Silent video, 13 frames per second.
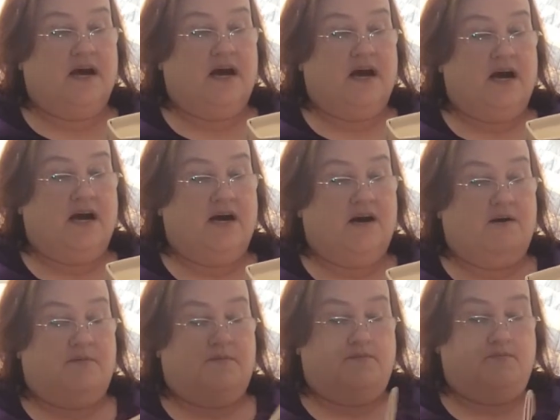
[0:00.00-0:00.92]

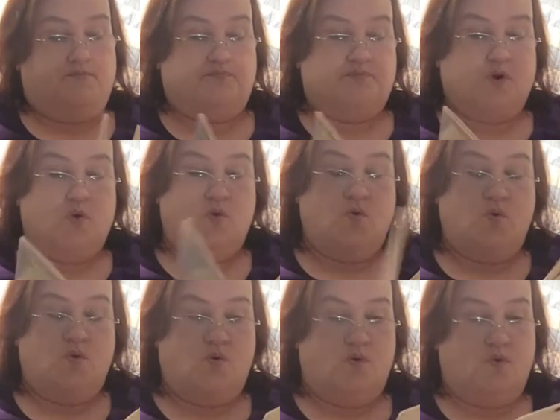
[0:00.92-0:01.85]

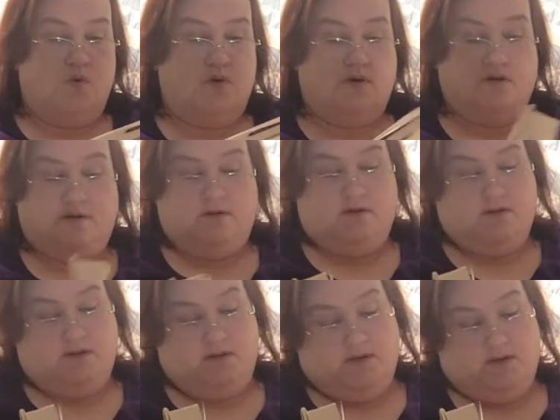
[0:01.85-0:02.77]

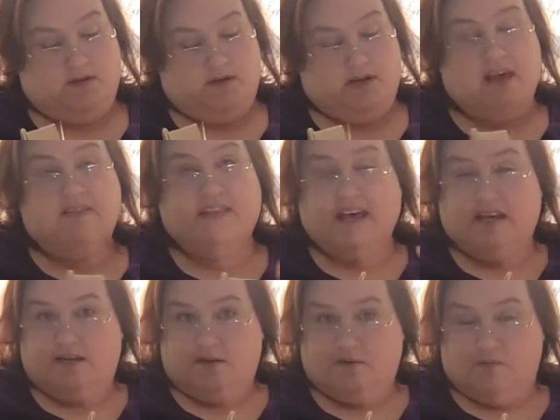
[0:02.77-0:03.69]
and
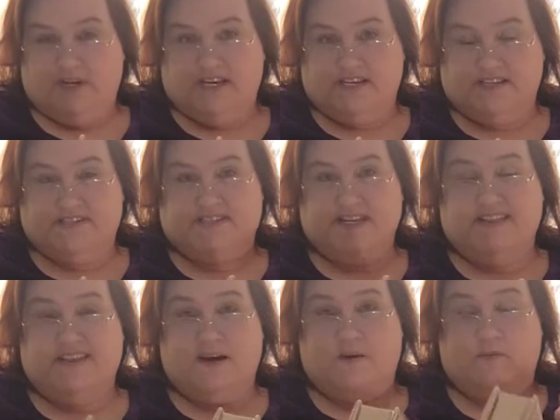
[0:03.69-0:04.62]
then we get to see
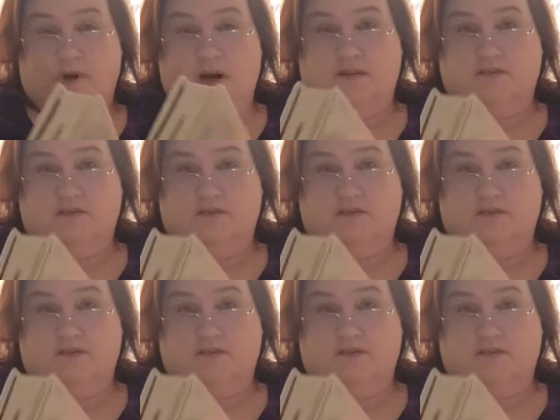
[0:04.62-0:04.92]
them